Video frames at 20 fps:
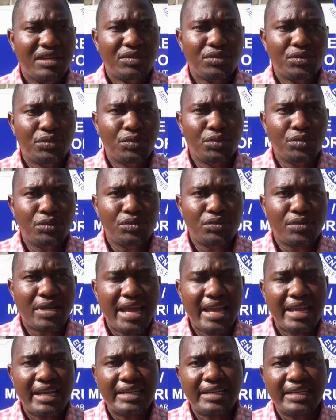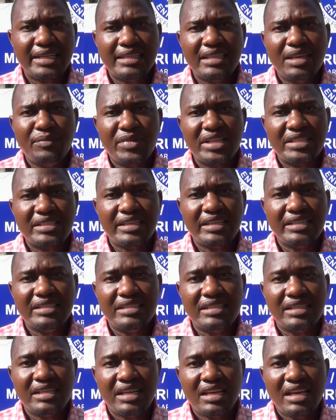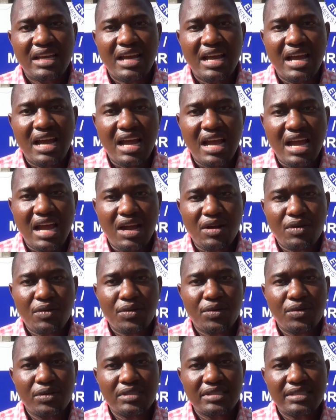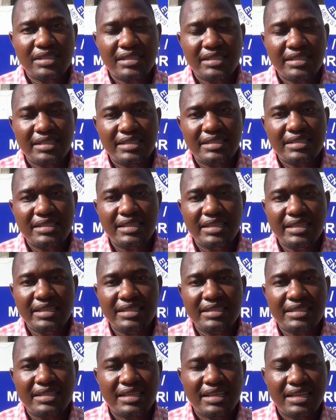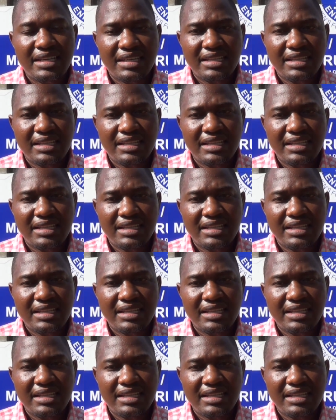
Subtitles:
to try and get the message across, since these